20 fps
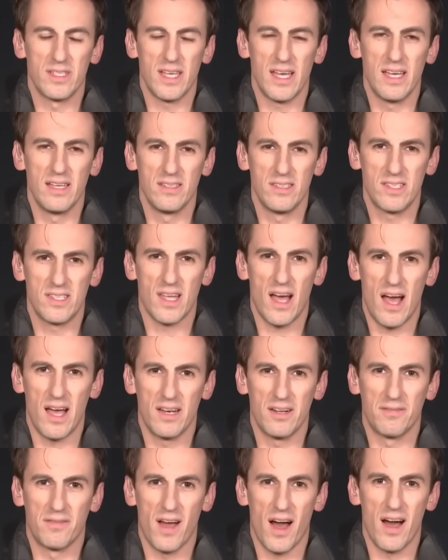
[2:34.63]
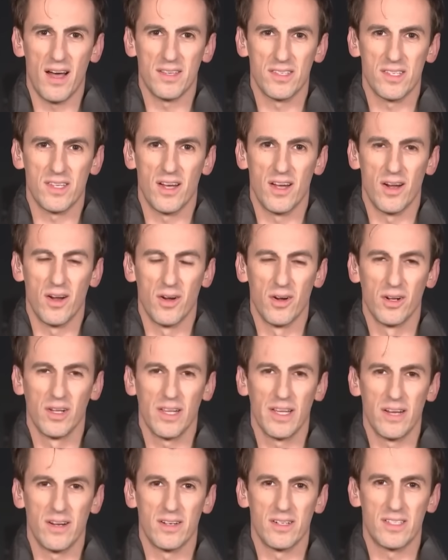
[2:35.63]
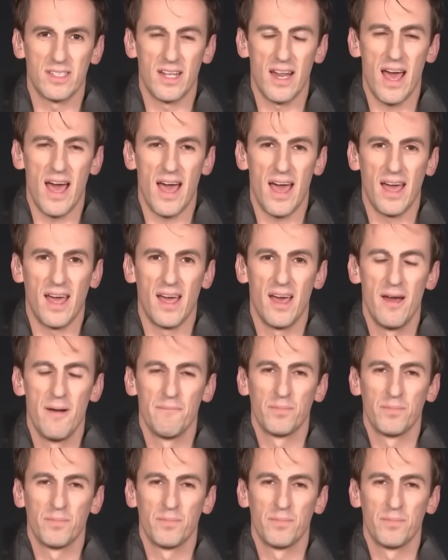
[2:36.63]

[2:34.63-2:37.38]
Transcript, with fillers: inside of Gaza earlier today.